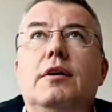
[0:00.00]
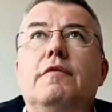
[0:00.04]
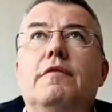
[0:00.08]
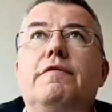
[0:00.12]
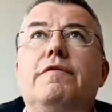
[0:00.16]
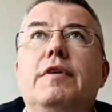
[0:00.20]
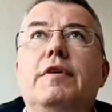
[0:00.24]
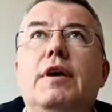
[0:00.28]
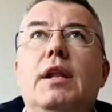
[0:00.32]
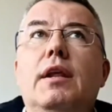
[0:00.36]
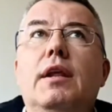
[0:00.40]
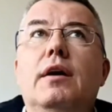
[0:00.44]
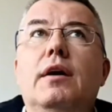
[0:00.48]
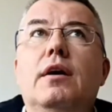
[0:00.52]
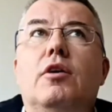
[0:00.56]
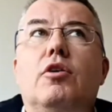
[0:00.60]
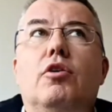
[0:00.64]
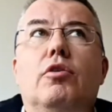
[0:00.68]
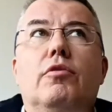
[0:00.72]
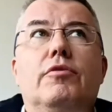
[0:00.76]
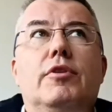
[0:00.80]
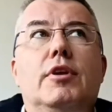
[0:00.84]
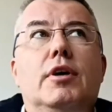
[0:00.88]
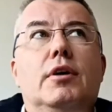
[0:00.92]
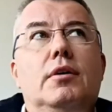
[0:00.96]
feeling
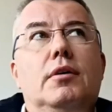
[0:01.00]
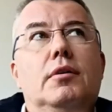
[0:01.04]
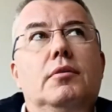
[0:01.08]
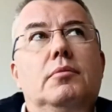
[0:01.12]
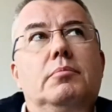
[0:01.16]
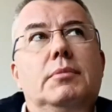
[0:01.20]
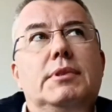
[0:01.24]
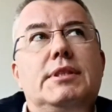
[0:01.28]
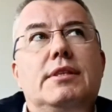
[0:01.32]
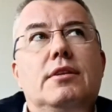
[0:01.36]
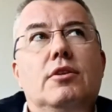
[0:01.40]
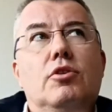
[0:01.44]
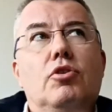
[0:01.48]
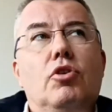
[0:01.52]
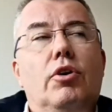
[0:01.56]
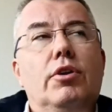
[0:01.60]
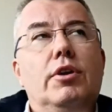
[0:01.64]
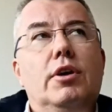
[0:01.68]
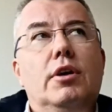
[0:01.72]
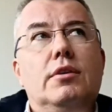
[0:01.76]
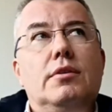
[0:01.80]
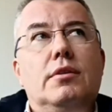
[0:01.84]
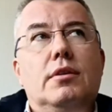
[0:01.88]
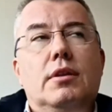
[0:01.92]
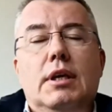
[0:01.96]
of the
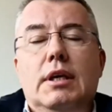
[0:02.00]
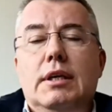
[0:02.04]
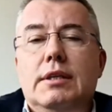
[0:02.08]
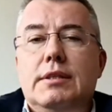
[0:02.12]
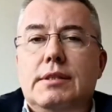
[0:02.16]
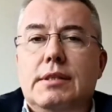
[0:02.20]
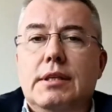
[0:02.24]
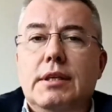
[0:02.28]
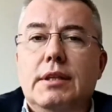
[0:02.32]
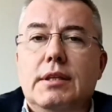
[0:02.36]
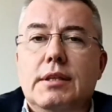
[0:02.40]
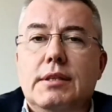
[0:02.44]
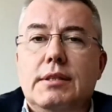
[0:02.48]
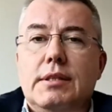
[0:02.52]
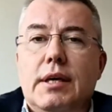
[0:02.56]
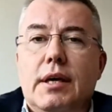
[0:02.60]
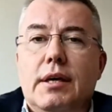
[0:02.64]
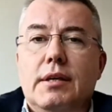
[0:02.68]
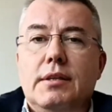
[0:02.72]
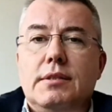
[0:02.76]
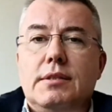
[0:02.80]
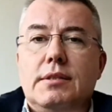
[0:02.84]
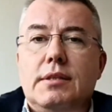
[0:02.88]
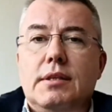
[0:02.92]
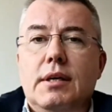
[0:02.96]
Macedonian
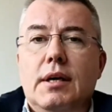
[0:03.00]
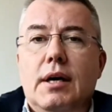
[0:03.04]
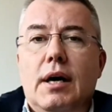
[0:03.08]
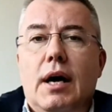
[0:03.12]
citizens,